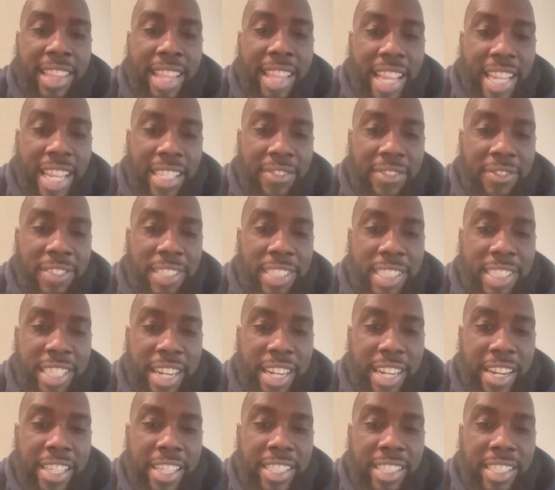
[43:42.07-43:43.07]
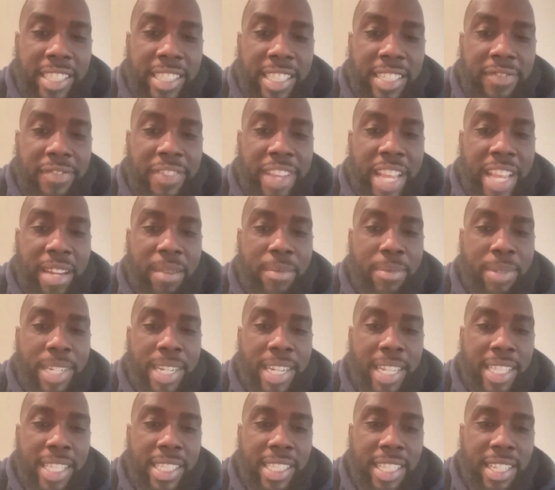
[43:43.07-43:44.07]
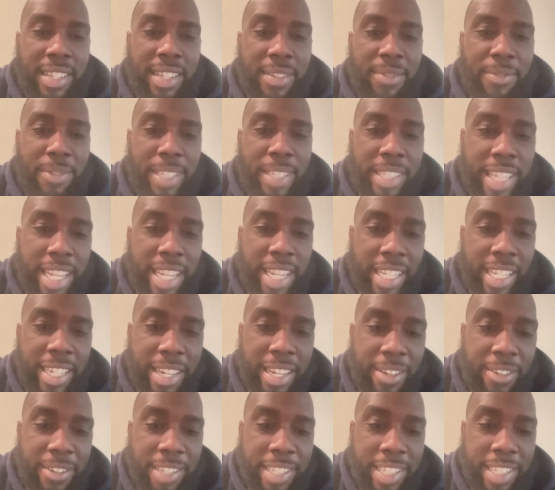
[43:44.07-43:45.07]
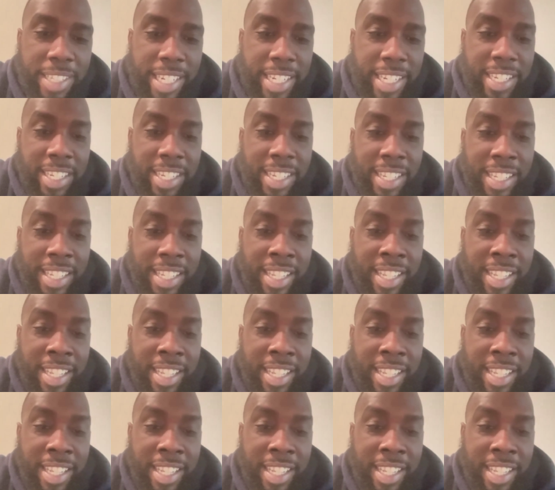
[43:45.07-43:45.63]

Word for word: Thanks for sharing such valuable content. Well, thank you, Adina.